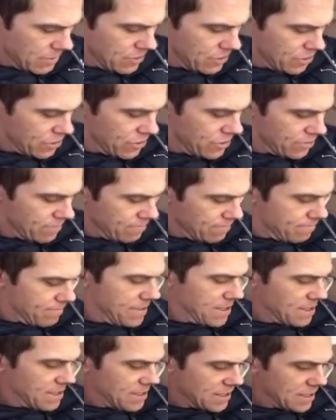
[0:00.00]
just
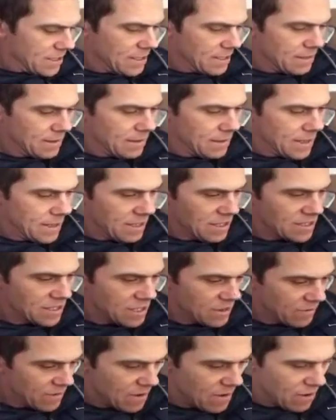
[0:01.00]
basically get
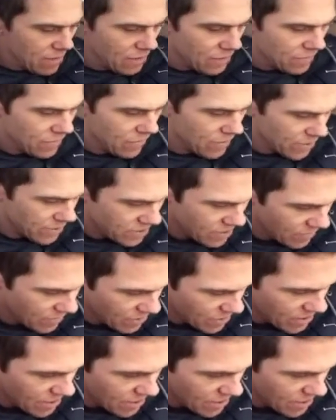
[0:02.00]
yourself out on your first ever